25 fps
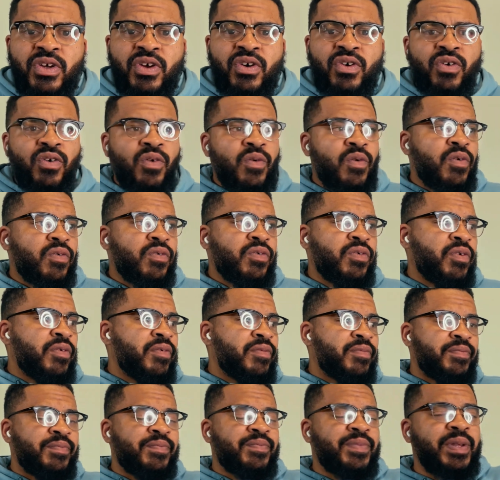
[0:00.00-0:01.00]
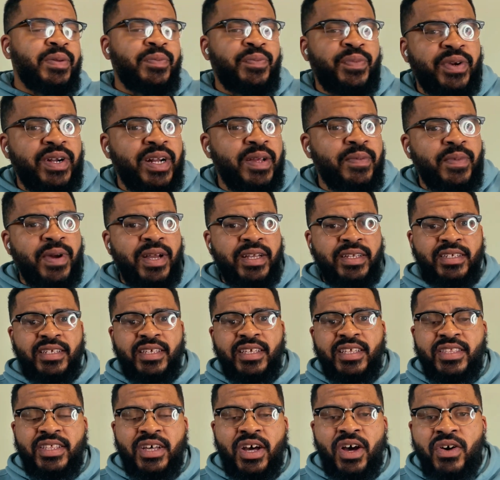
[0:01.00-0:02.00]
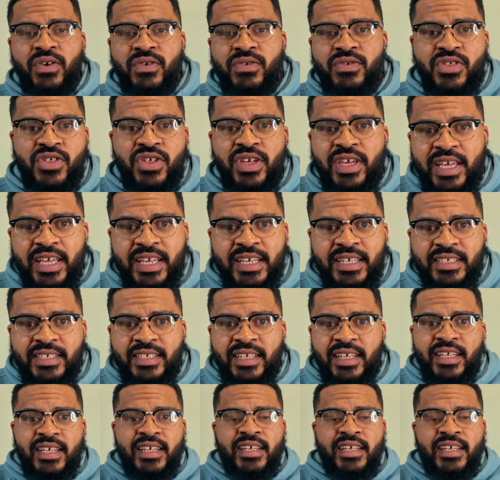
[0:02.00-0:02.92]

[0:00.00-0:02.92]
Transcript: who have been pretty much the OGs